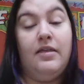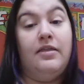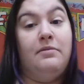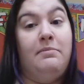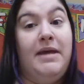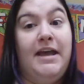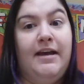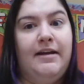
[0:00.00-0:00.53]
The
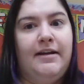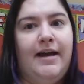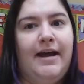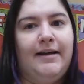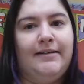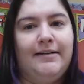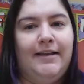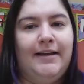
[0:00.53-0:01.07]
man
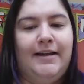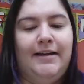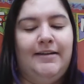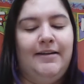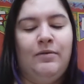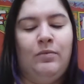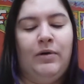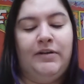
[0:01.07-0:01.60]
acted like he
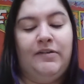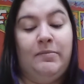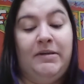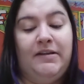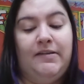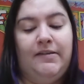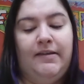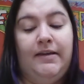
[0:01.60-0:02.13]
didn't want to
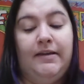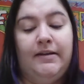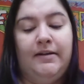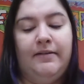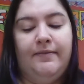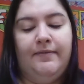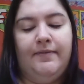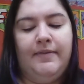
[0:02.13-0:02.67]
be seen.
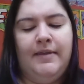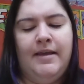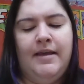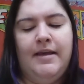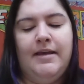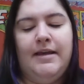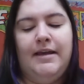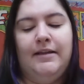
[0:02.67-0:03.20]

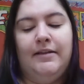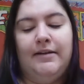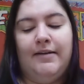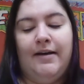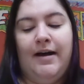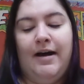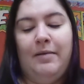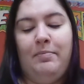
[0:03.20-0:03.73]
He looked
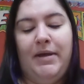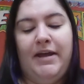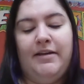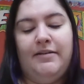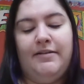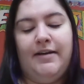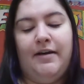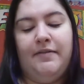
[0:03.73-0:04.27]
up
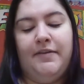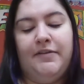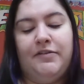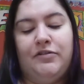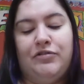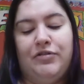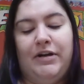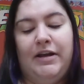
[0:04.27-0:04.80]
and down the
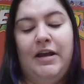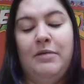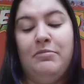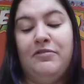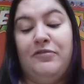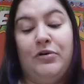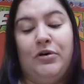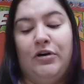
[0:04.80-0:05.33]
street
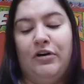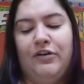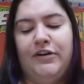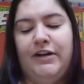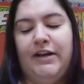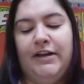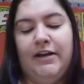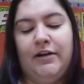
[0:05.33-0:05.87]
before
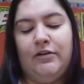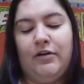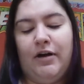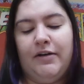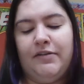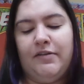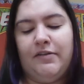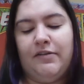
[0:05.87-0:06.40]
hurrying
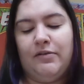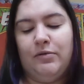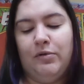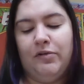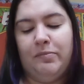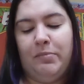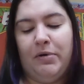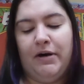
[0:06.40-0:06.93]
across the
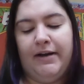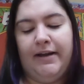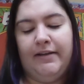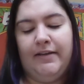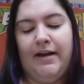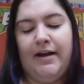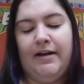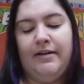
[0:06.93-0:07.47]
school's parking
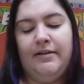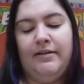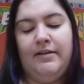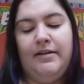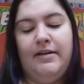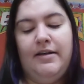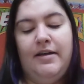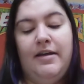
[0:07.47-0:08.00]
lot.
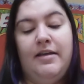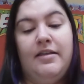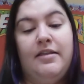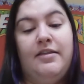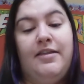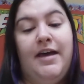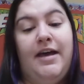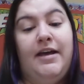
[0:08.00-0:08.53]

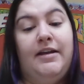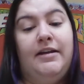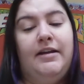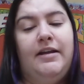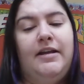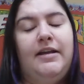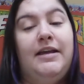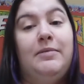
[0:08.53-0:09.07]
Then
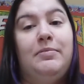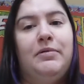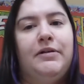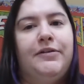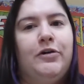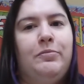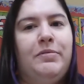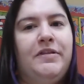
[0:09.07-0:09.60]
he
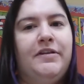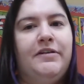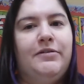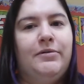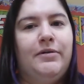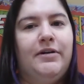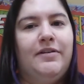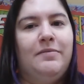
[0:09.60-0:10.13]
pulled open the
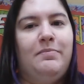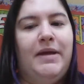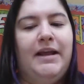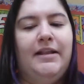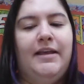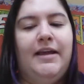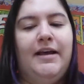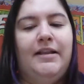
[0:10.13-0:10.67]
door to
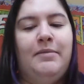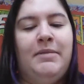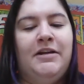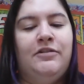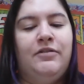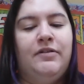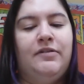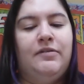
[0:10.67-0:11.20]
Bailey
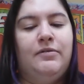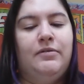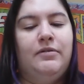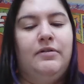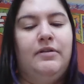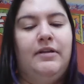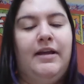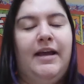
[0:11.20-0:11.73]
Elementary
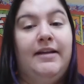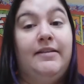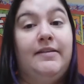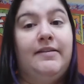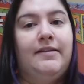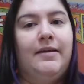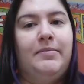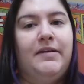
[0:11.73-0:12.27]
School and
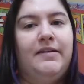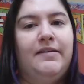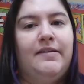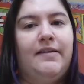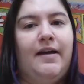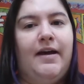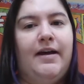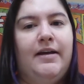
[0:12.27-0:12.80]
slipped
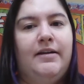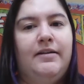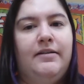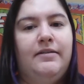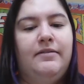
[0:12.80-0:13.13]
inside.